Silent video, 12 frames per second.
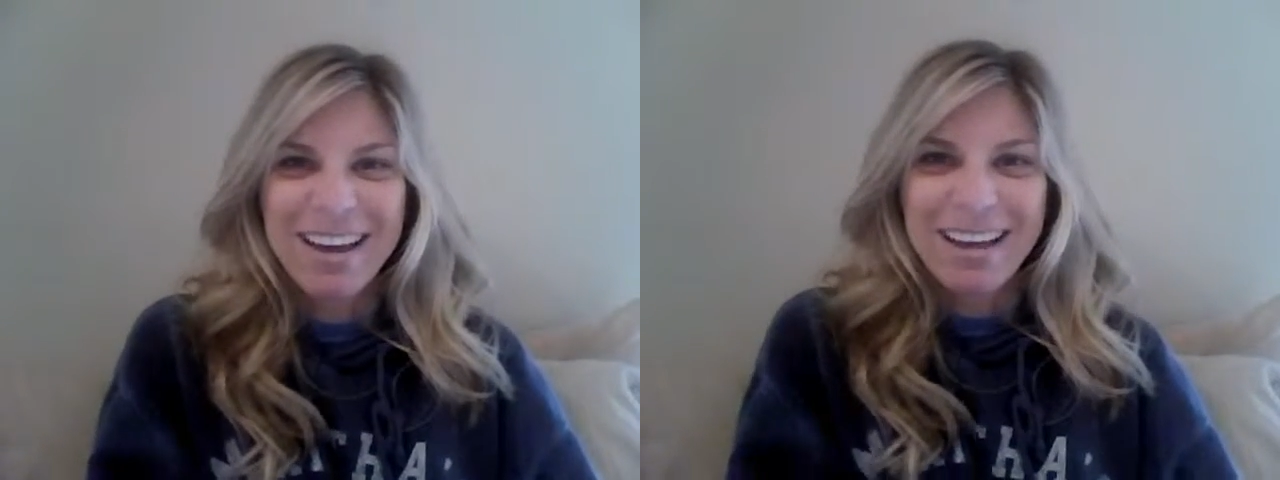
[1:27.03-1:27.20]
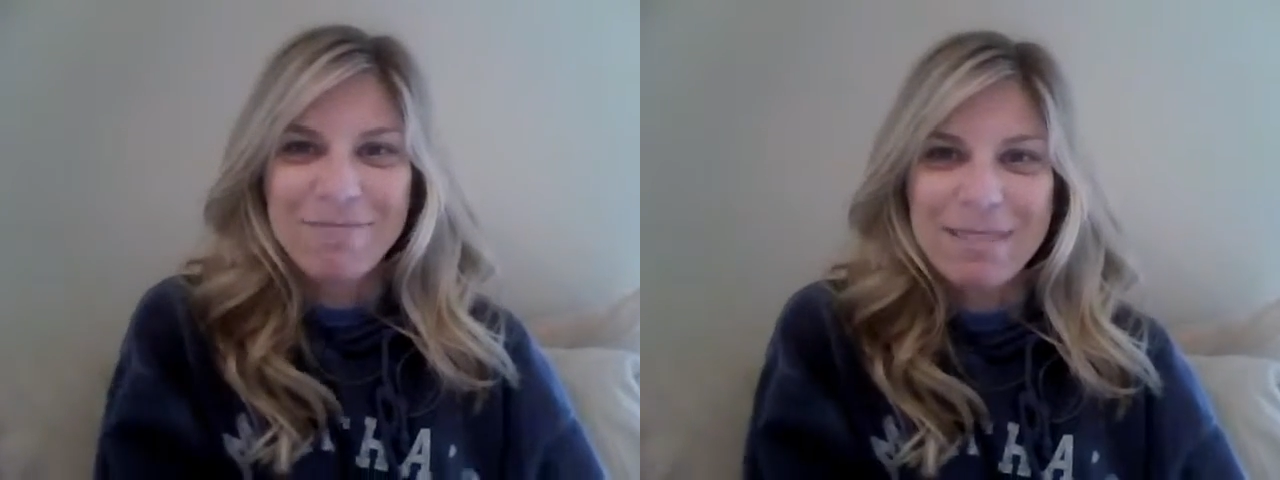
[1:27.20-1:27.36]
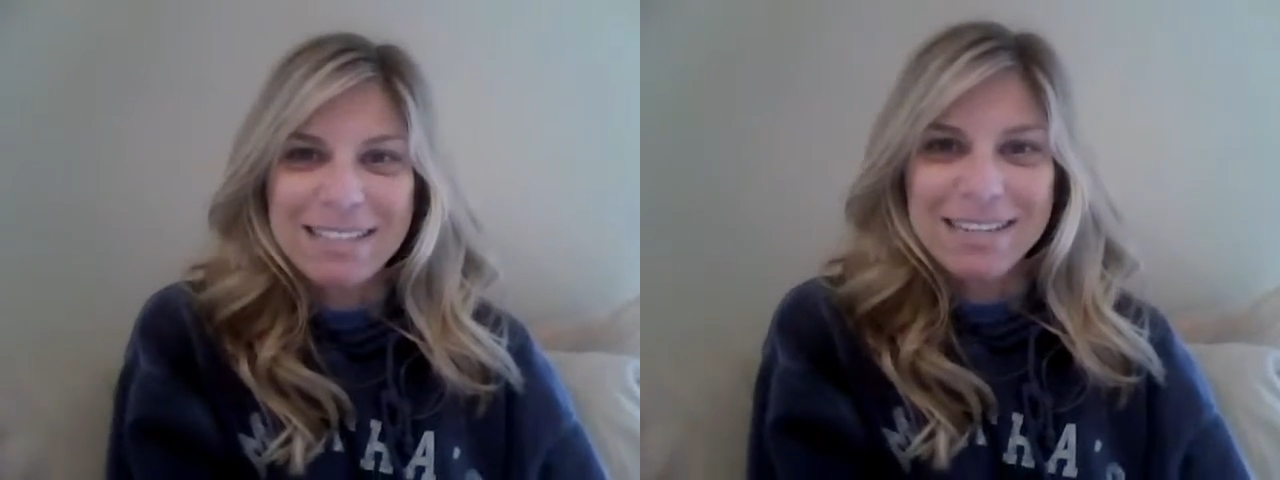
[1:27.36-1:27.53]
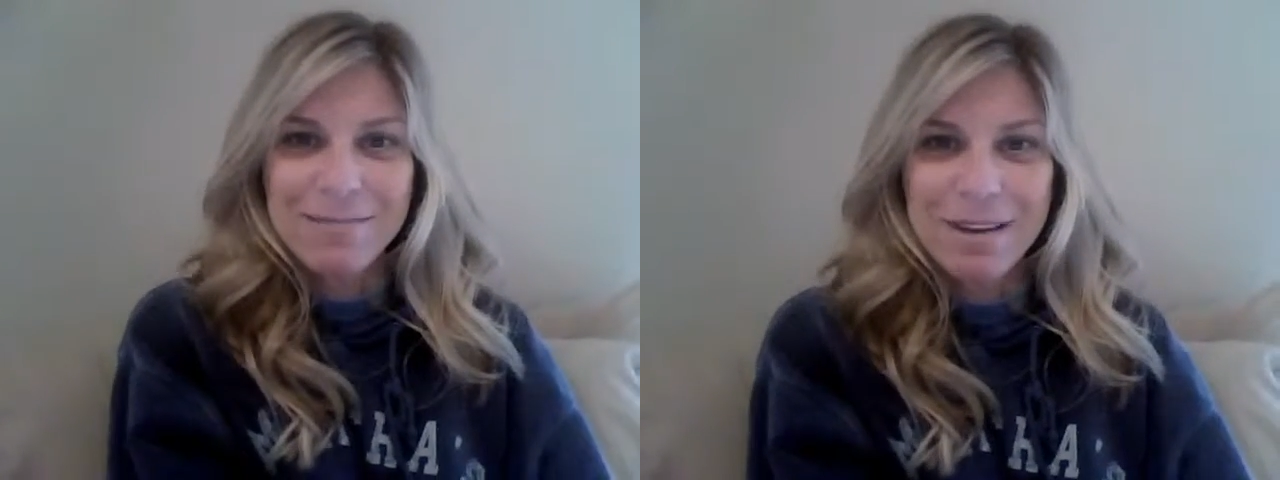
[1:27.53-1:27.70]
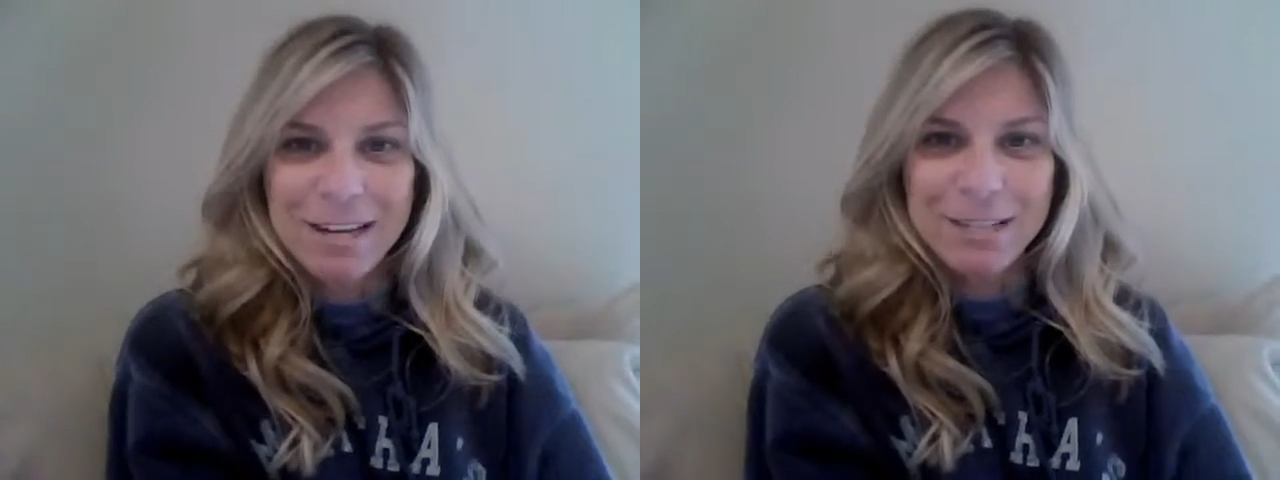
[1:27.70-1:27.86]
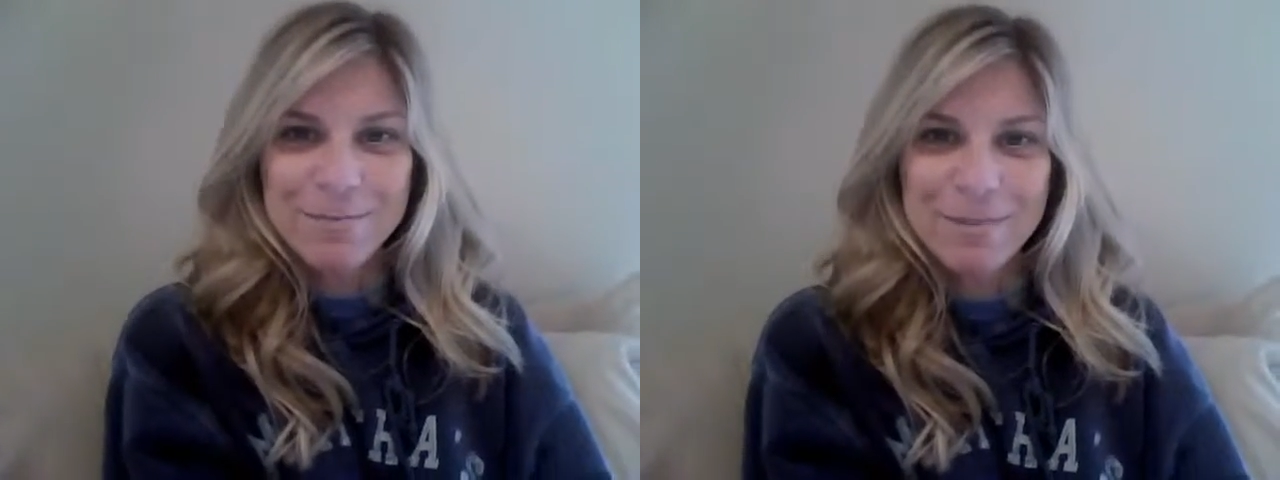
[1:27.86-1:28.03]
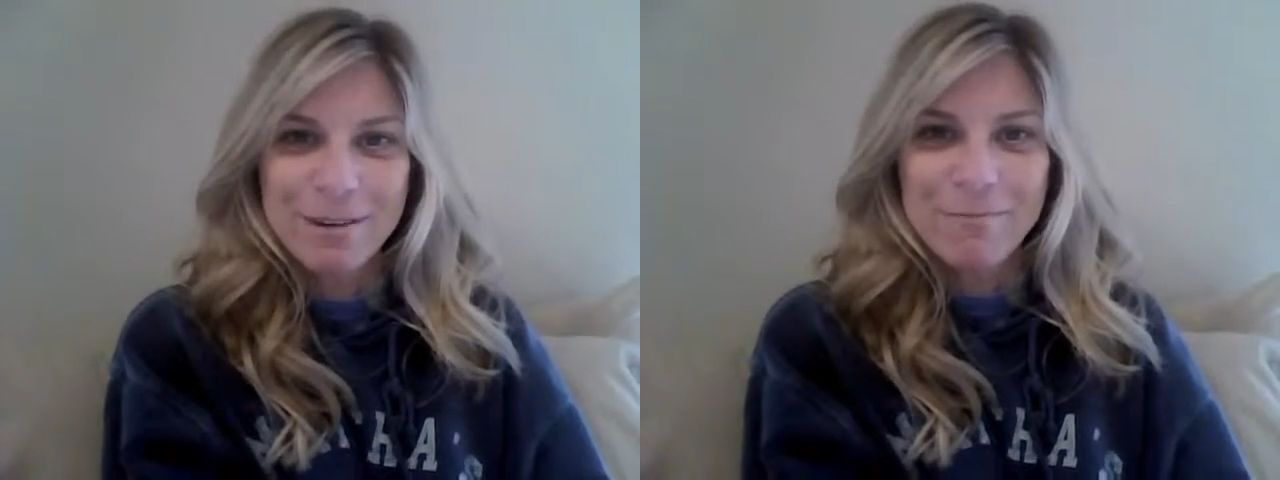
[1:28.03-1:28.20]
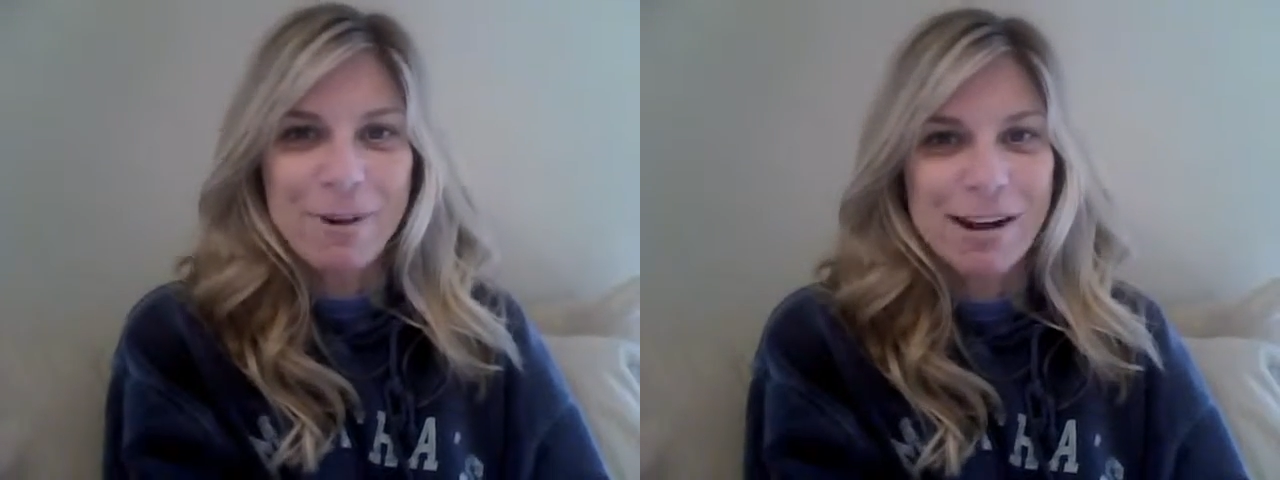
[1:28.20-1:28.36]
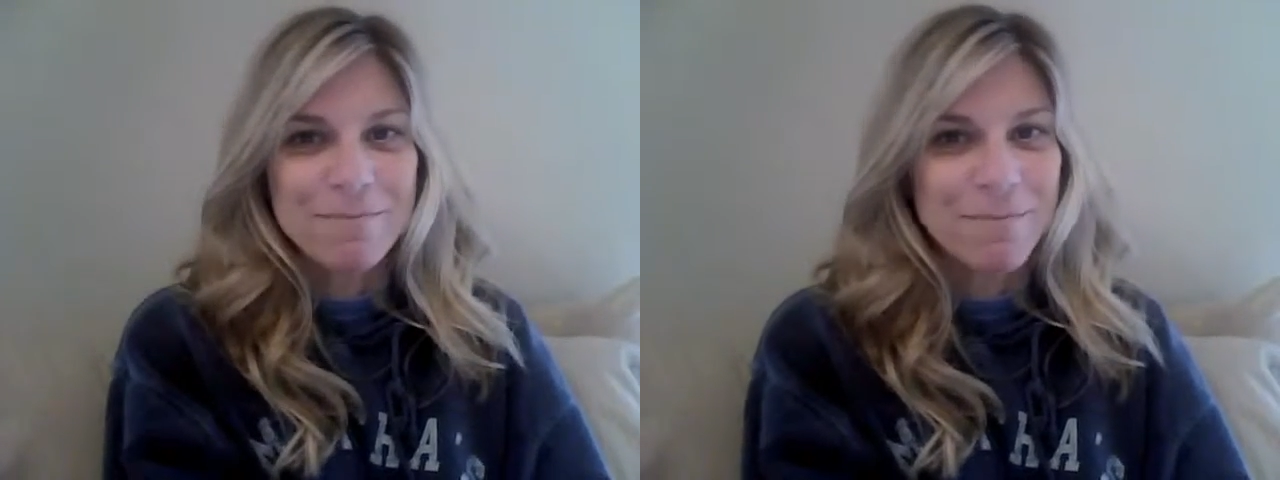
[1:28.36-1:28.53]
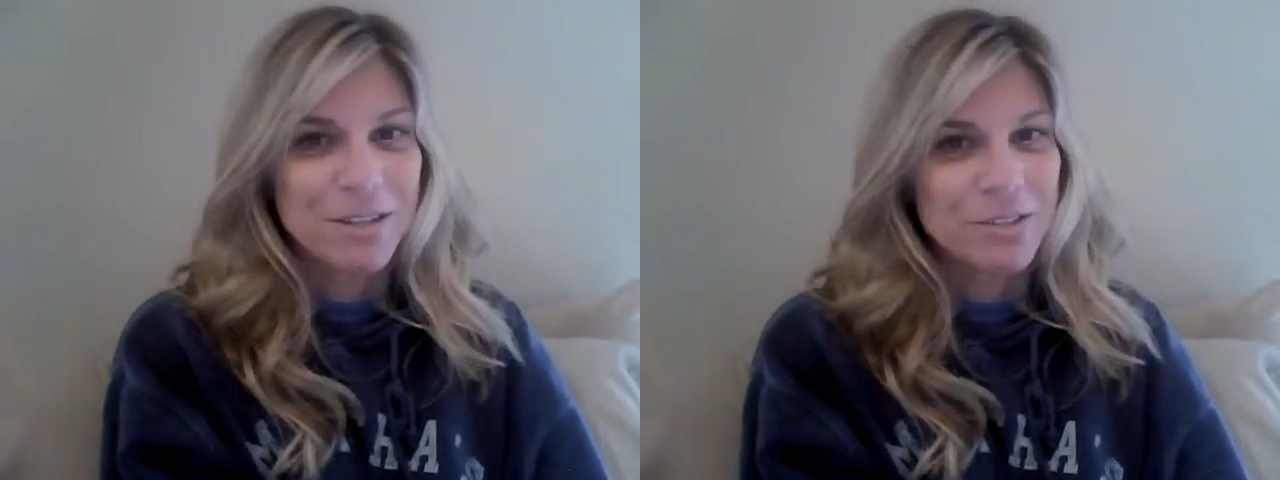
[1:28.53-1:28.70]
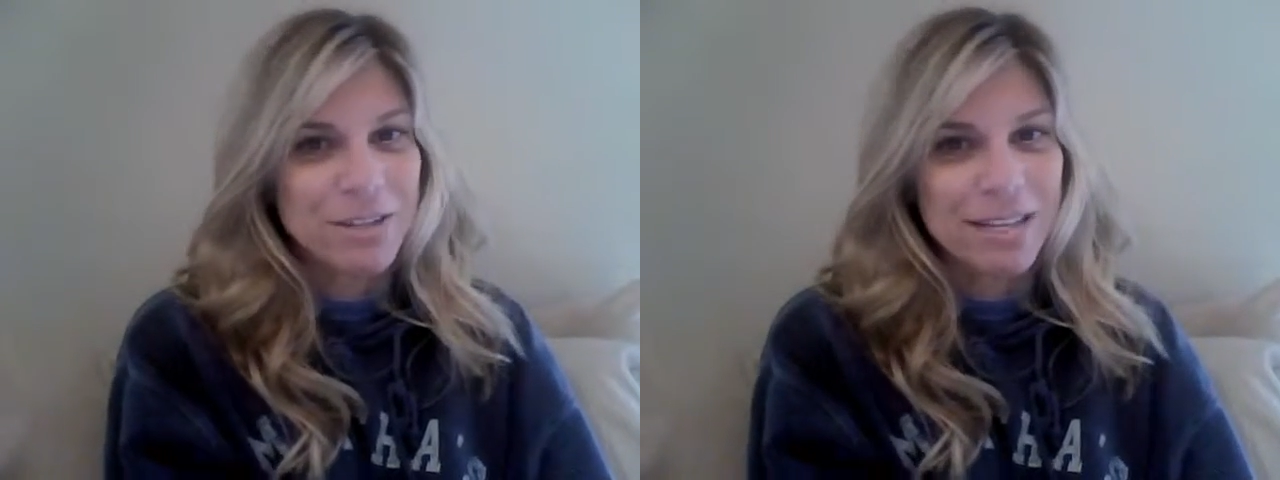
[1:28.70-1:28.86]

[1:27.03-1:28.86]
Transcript: kind of based on my husband and what I imagine